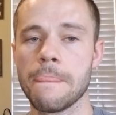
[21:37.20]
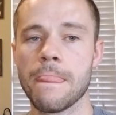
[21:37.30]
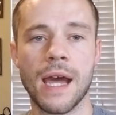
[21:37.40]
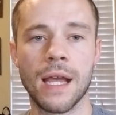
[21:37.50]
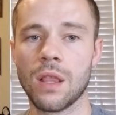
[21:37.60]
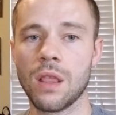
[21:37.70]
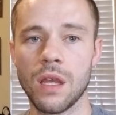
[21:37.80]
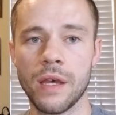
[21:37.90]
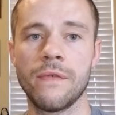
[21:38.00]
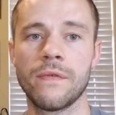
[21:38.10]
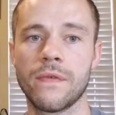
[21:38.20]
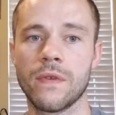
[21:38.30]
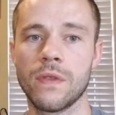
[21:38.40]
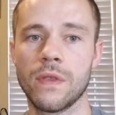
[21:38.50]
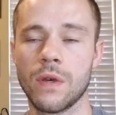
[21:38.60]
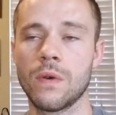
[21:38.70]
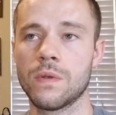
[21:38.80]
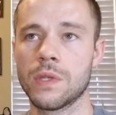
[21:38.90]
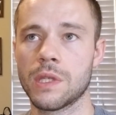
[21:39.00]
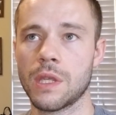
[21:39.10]
I love
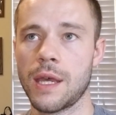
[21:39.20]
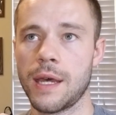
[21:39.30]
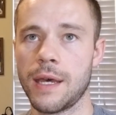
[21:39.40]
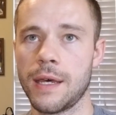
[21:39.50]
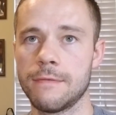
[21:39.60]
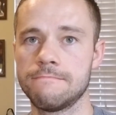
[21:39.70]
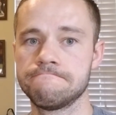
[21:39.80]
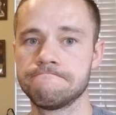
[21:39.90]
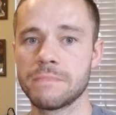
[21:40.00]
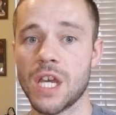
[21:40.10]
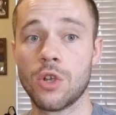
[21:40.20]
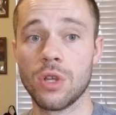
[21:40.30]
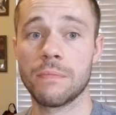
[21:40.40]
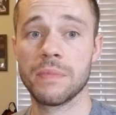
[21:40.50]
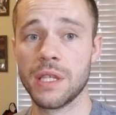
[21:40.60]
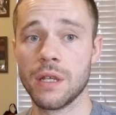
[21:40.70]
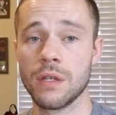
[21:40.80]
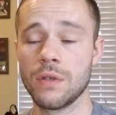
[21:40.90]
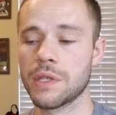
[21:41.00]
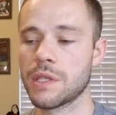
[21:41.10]
those acrylic
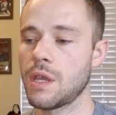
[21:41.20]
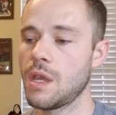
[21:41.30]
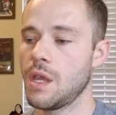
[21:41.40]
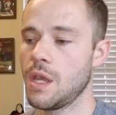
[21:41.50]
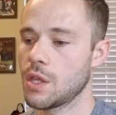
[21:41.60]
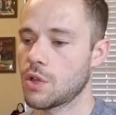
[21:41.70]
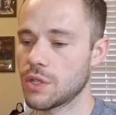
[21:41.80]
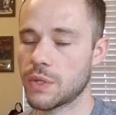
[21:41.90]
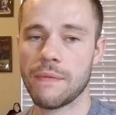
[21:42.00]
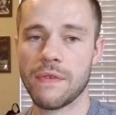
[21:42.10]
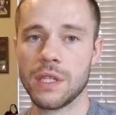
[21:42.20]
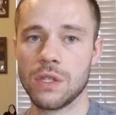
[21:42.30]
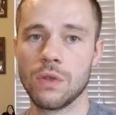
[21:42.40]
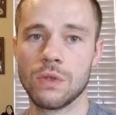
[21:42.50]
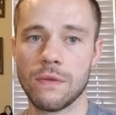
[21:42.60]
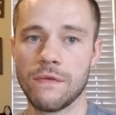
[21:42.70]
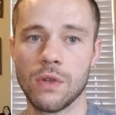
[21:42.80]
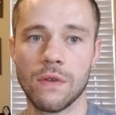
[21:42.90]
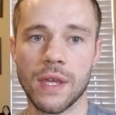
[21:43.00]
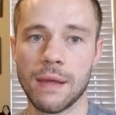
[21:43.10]
materials. Chris Rap 52's review
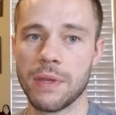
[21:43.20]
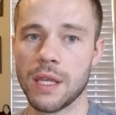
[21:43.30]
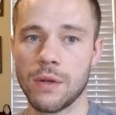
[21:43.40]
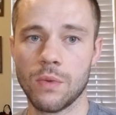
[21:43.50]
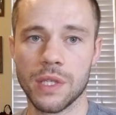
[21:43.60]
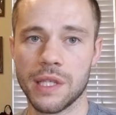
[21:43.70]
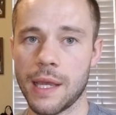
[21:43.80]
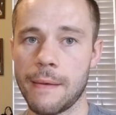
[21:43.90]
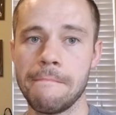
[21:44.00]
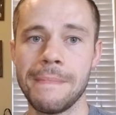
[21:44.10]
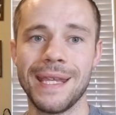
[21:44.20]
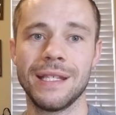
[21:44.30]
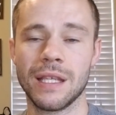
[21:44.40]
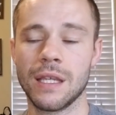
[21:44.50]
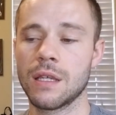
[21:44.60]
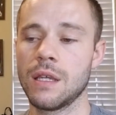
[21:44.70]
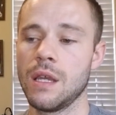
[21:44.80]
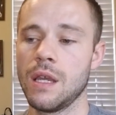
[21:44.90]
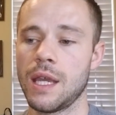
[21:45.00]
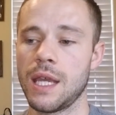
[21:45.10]
of that pen was amazing.
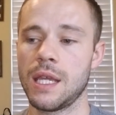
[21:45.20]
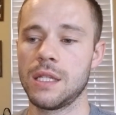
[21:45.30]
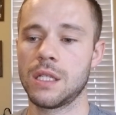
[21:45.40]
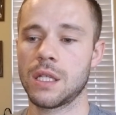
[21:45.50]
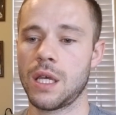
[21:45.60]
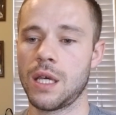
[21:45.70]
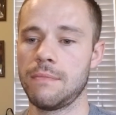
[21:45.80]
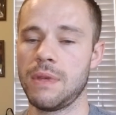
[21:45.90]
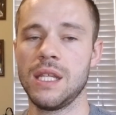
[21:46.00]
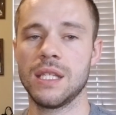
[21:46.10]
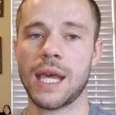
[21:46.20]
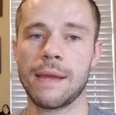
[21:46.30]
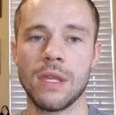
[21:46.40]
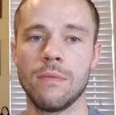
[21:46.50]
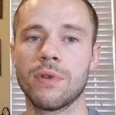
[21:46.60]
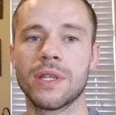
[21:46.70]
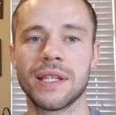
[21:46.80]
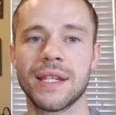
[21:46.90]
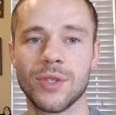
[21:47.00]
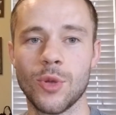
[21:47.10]
And anytime he brings
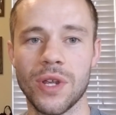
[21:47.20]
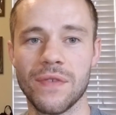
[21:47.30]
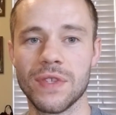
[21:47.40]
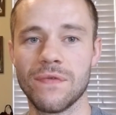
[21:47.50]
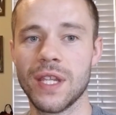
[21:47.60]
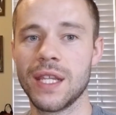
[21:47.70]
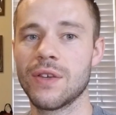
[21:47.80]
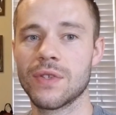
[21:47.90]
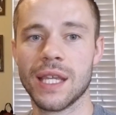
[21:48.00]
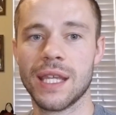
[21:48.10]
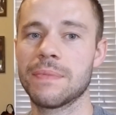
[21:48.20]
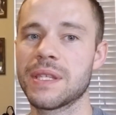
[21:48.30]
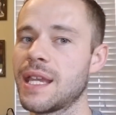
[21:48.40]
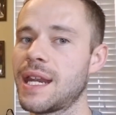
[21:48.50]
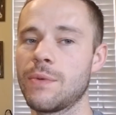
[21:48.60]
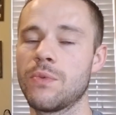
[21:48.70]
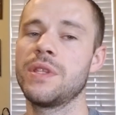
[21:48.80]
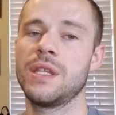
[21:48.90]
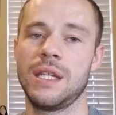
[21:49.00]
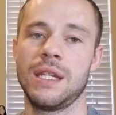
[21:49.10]
it into one of his videos, I keep saying, I
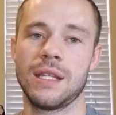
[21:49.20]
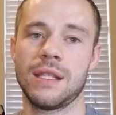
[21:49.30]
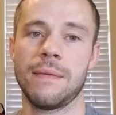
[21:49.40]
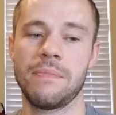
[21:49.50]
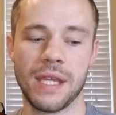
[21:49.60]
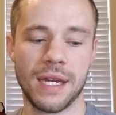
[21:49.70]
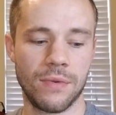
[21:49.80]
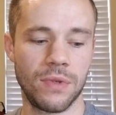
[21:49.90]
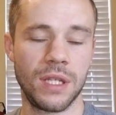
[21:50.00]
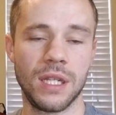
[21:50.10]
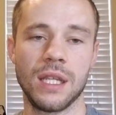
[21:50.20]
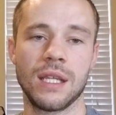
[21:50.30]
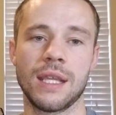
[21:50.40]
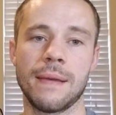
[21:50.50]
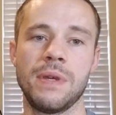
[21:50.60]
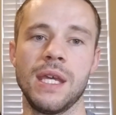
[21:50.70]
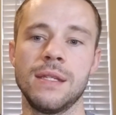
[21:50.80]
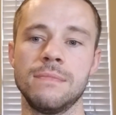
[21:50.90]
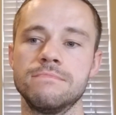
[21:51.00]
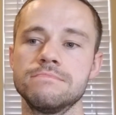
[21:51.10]
really need to get that pen. I really need to get that pen.